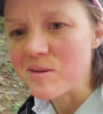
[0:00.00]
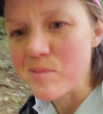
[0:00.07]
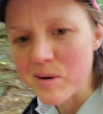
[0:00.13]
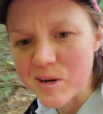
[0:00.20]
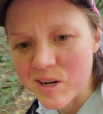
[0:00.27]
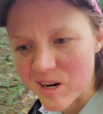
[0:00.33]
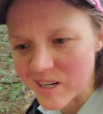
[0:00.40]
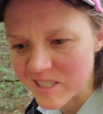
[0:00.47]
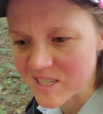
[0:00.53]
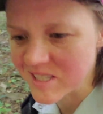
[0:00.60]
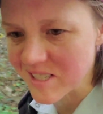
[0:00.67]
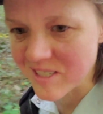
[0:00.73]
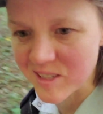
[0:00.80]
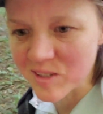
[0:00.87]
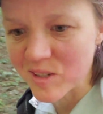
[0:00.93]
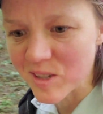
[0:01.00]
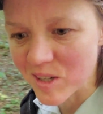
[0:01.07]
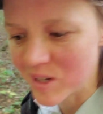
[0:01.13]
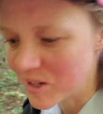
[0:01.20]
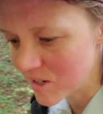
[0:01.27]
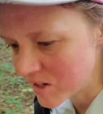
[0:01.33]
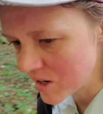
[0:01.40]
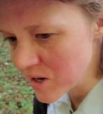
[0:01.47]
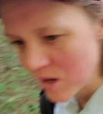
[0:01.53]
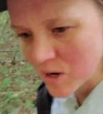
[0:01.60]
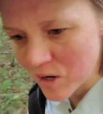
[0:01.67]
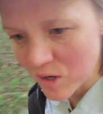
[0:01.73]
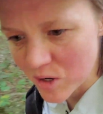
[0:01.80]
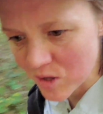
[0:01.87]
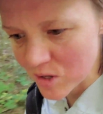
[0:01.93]
I'm gonna cross this little
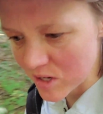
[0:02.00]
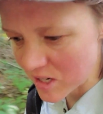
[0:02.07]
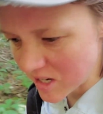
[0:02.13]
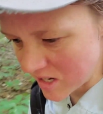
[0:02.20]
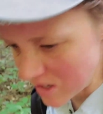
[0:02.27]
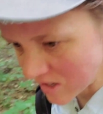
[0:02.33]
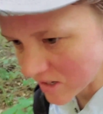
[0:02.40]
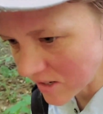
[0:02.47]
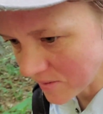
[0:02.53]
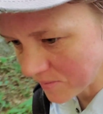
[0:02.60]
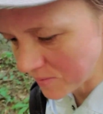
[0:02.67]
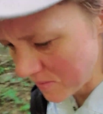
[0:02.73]
creek here.